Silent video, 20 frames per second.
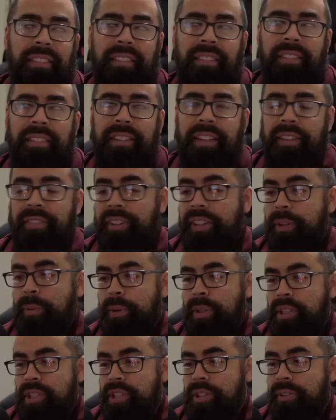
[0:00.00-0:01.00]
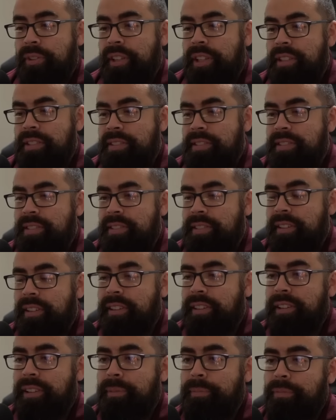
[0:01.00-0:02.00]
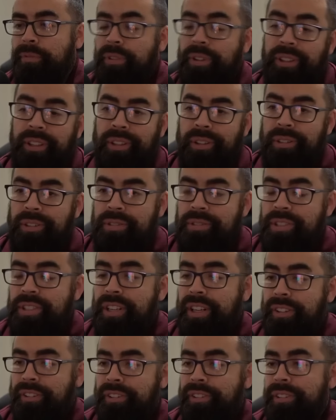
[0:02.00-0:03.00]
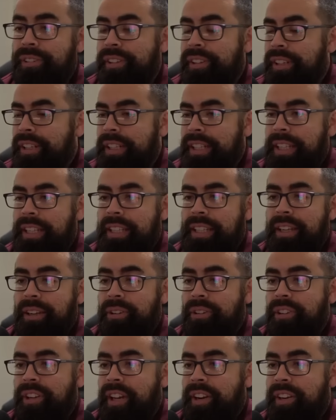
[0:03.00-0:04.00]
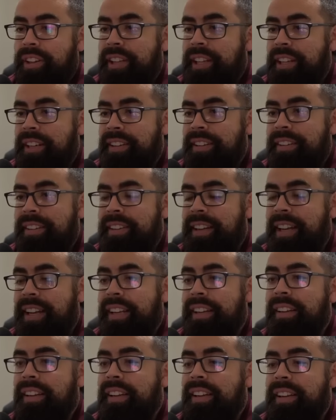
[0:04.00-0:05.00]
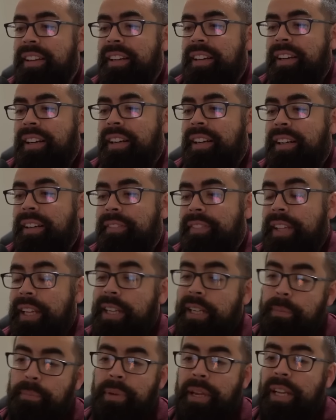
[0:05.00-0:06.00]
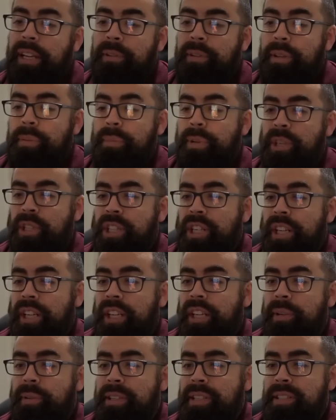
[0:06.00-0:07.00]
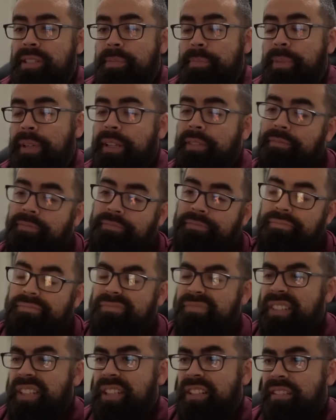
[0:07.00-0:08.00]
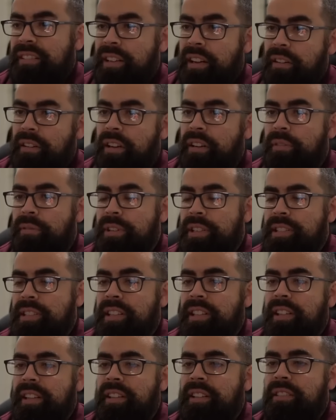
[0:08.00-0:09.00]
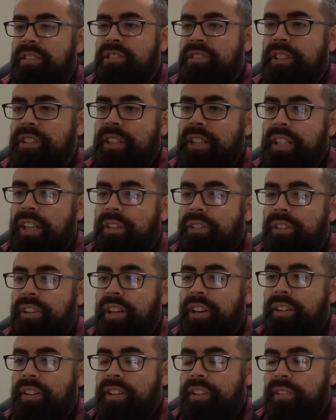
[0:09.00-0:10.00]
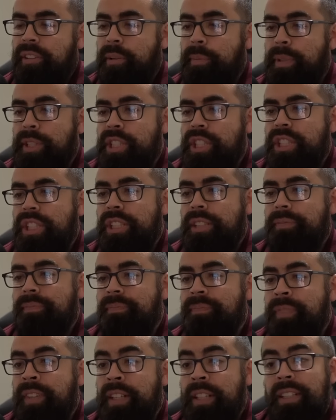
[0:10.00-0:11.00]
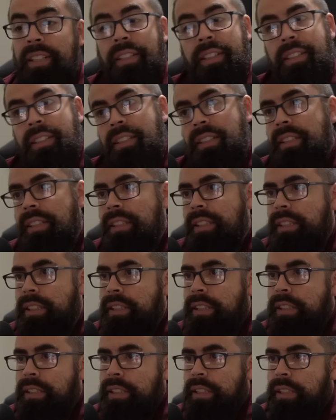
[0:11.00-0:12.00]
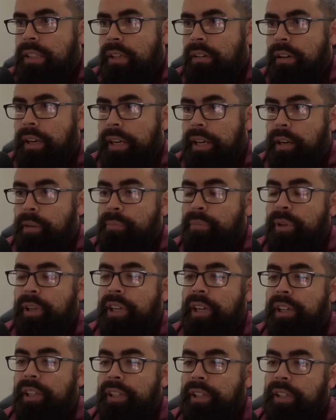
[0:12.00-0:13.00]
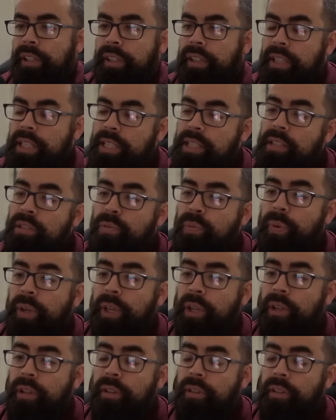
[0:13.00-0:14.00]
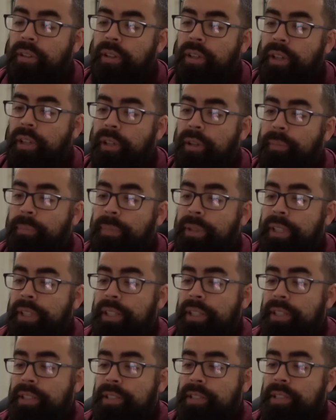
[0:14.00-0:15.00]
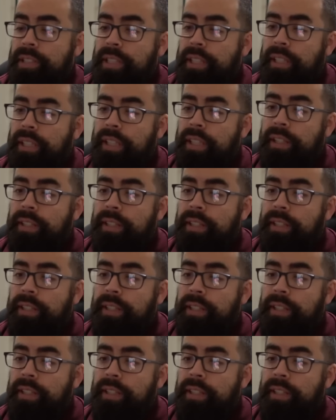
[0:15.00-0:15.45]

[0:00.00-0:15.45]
Definitely want to shield this. Really no use not to. They're gonna get countered down at the end of the day. They end up baiting with the mirror shot anyways, but yeah, not going to risk anything. Just counter down, and that's going to be GG. All right, Umbreon. This is weird because it's